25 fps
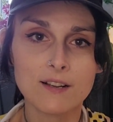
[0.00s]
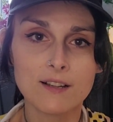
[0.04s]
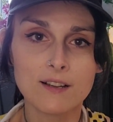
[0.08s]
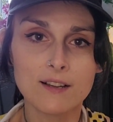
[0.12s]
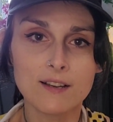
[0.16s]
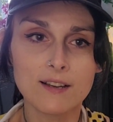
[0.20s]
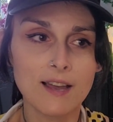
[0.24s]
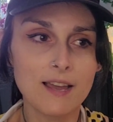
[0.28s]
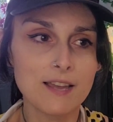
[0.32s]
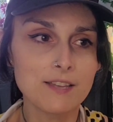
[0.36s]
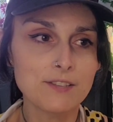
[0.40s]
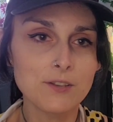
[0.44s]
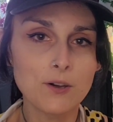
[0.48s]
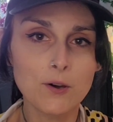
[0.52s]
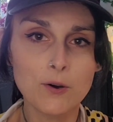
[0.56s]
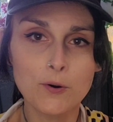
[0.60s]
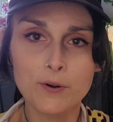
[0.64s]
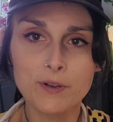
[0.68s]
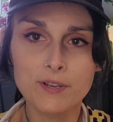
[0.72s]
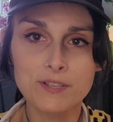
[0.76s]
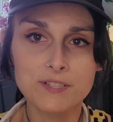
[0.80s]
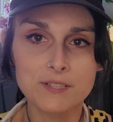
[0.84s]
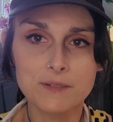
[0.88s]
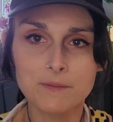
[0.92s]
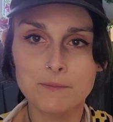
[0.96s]
As
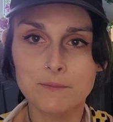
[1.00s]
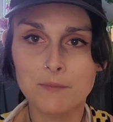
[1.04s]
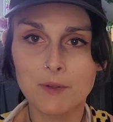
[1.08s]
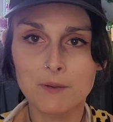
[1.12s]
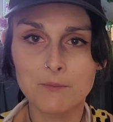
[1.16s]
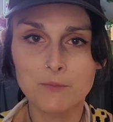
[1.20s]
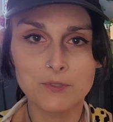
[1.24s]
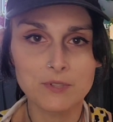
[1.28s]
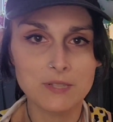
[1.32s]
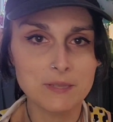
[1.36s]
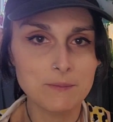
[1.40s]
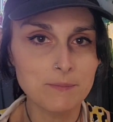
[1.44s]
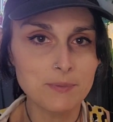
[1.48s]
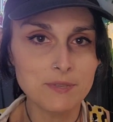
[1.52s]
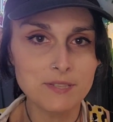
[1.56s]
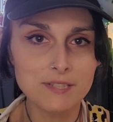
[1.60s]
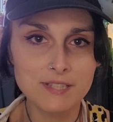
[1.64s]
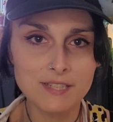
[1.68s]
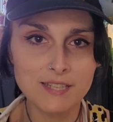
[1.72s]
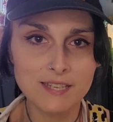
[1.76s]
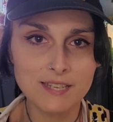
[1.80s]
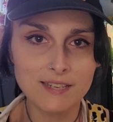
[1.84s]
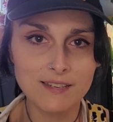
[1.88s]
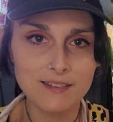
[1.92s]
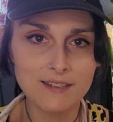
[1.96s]
always, I'm really
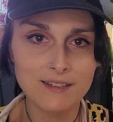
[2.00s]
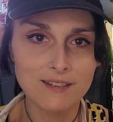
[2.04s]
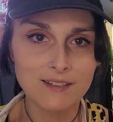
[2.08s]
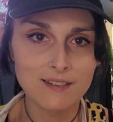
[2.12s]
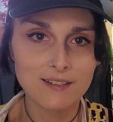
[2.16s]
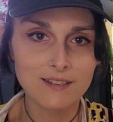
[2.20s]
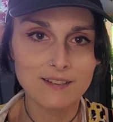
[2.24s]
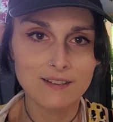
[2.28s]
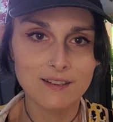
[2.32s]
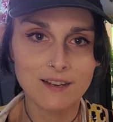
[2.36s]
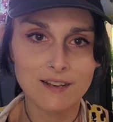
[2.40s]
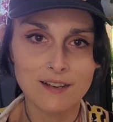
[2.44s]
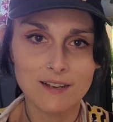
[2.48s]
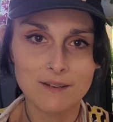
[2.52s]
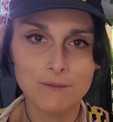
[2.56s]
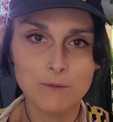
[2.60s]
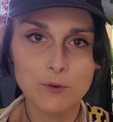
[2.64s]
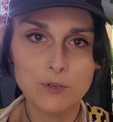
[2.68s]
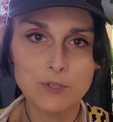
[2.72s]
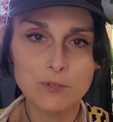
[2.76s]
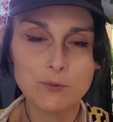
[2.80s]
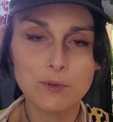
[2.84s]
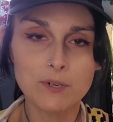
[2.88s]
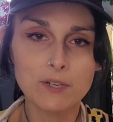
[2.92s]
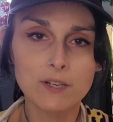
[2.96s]
busy. I'm
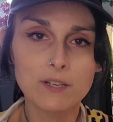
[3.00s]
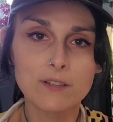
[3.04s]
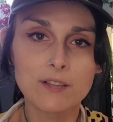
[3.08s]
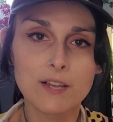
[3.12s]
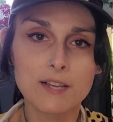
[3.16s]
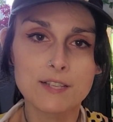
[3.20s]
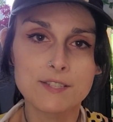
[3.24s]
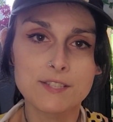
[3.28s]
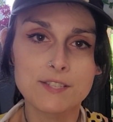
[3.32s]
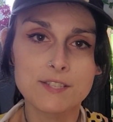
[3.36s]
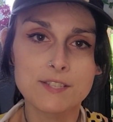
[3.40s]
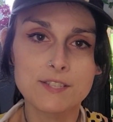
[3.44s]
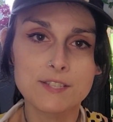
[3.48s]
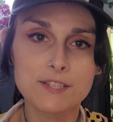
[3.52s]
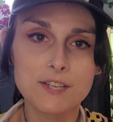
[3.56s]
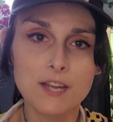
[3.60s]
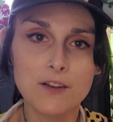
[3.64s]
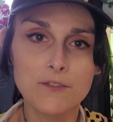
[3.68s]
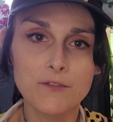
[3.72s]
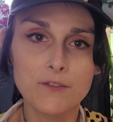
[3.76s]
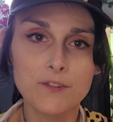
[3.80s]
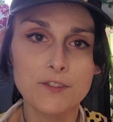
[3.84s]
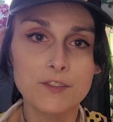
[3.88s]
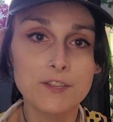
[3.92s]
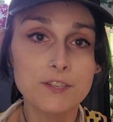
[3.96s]
always working on lots of
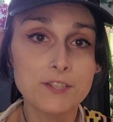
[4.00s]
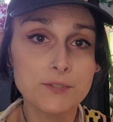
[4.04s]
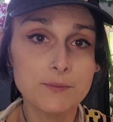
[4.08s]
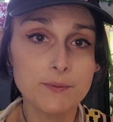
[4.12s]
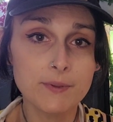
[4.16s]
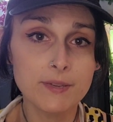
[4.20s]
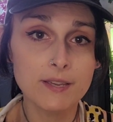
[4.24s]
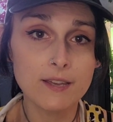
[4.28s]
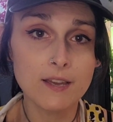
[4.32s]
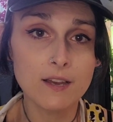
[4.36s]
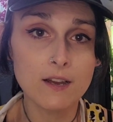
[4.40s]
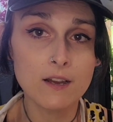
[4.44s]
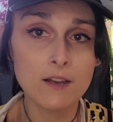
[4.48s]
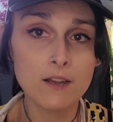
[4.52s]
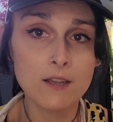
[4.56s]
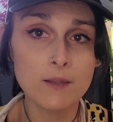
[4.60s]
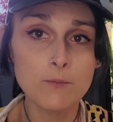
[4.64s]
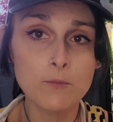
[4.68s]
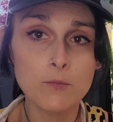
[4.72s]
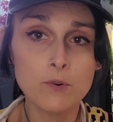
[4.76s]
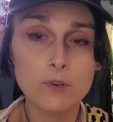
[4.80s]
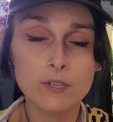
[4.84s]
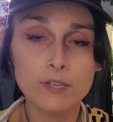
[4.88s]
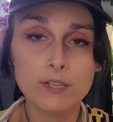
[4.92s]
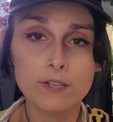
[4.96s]
stuff, and this week
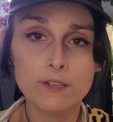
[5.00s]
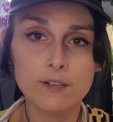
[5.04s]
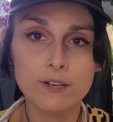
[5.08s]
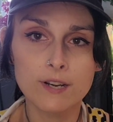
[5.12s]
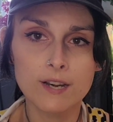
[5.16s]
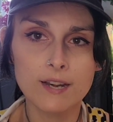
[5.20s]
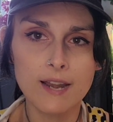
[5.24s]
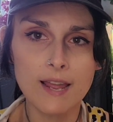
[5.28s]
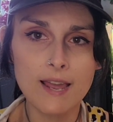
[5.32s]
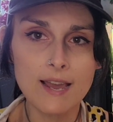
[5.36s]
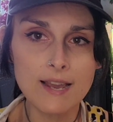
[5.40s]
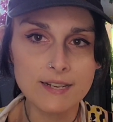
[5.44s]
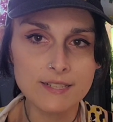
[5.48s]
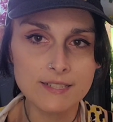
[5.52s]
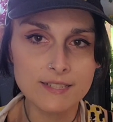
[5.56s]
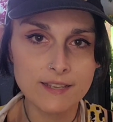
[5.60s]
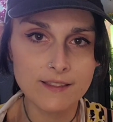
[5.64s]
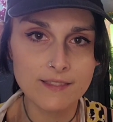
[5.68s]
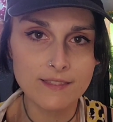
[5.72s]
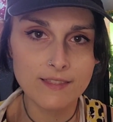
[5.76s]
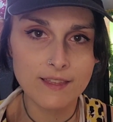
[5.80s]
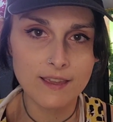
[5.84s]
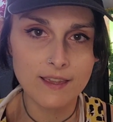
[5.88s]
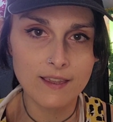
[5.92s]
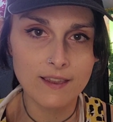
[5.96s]
I'm working on an
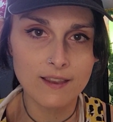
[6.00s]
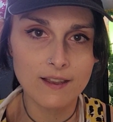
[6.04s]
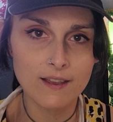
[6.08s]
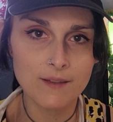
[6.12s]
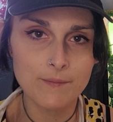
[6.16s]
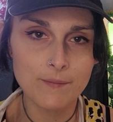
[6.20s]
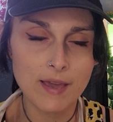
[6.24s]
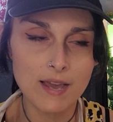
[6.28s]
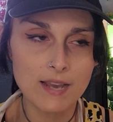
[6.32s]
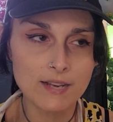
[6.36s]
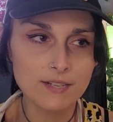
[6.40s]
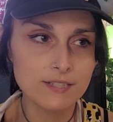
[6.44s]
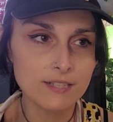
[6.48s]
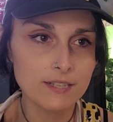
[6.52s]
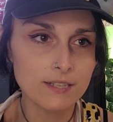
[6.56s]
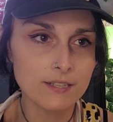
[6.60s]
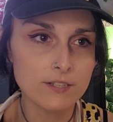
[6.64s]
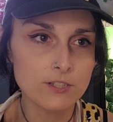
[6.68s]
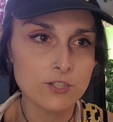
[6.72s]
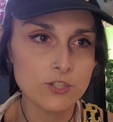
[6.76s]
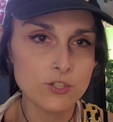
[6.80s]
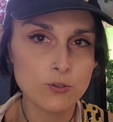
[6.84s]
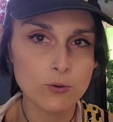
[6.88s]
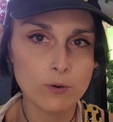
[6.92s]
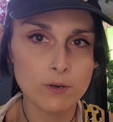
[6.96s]
acting thing. I'm acting
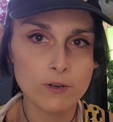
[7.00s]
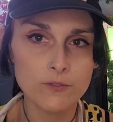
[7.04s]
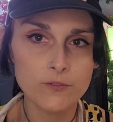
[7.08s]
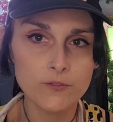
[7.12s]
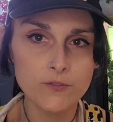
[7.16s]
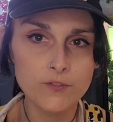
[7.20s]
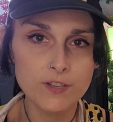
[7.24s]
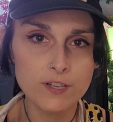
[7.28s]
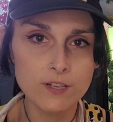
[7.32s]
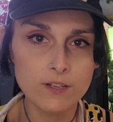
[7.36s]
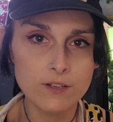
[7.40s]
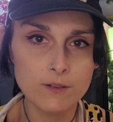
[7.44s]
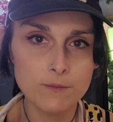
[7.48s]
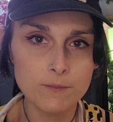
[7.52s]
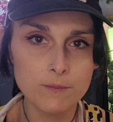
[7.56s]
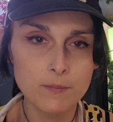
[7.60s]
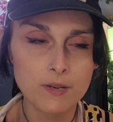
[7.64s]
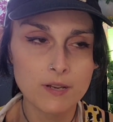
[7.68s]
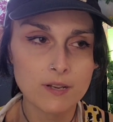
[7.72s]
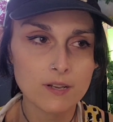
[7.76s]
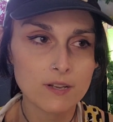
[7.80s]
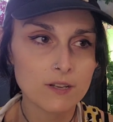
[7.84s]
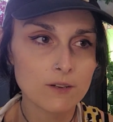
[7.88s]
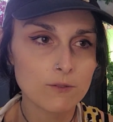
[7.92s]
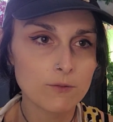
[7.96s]
in a short film.
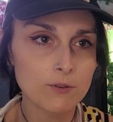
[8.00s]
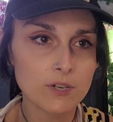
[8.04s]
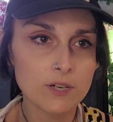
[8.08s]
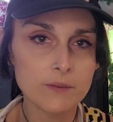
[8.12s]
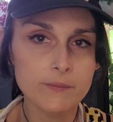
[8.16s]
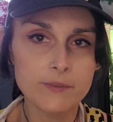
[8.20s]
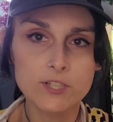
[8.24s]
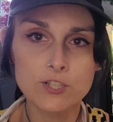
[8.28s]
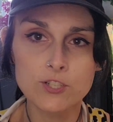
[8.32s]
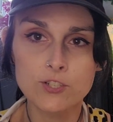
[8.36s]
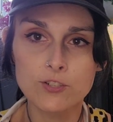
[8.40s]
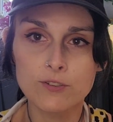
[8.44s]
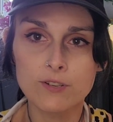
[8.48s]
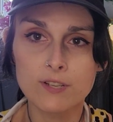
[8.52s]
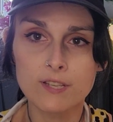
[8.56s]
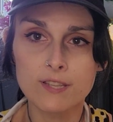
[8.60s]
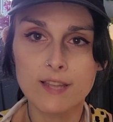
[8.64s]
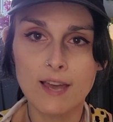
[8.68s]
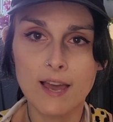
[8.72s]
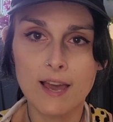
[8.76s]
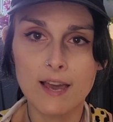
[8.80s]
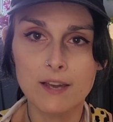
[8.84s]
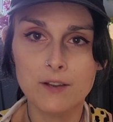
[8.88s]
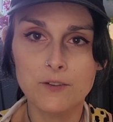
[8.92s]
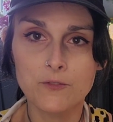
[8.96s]
We're going to be shooting
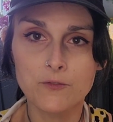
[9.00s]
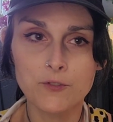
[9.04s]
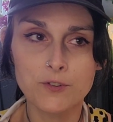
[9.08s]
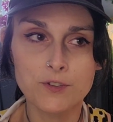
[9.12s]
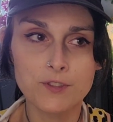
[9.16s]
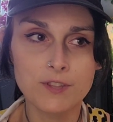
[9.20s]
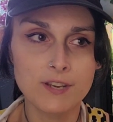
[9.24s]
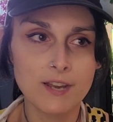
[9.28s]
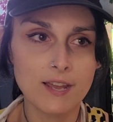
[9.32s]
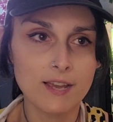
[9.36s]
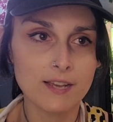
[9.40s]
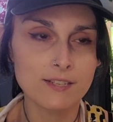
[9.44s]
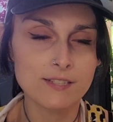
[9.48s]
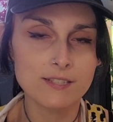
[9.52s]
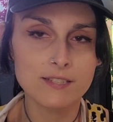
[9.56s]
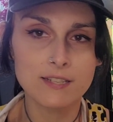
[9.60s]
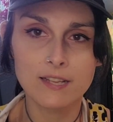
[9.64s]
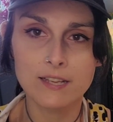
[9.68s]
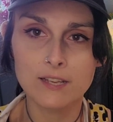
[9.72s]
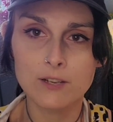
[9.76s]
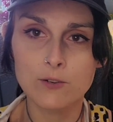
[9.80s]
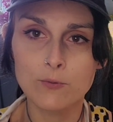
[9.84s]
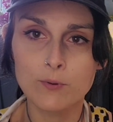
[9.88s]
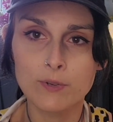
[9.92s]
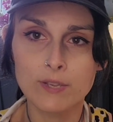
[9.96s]
that for the next
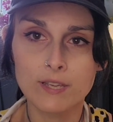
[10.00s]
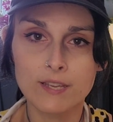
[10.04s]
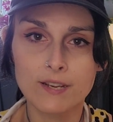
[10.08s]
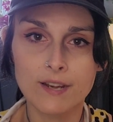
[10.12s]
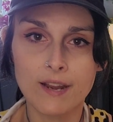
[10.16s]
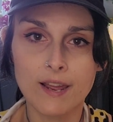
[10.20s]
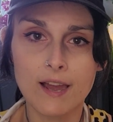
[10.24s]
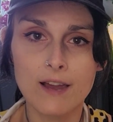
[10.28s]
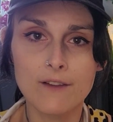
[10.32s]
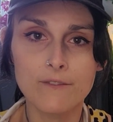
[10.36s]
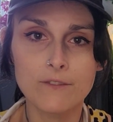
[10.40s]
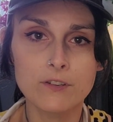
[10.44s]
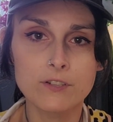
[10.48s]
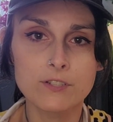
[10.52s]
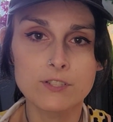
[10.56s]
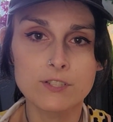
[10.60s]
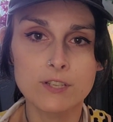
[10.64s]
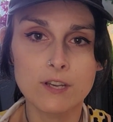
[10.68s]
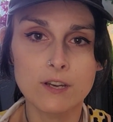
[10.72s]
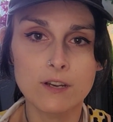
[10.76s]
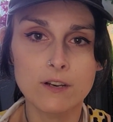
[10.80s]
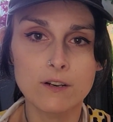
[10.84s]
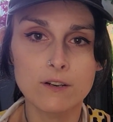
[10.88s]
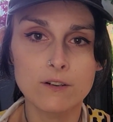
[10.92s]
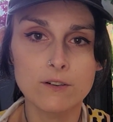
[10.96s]
week and a half or
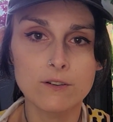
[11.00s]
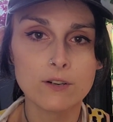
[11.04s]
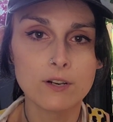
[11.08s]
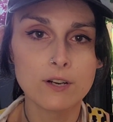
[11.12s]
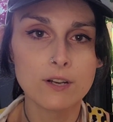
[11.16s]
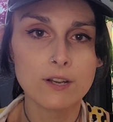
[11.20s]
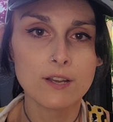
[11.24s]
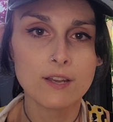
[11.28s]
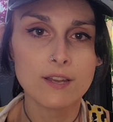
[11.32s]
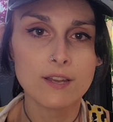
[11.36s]
so.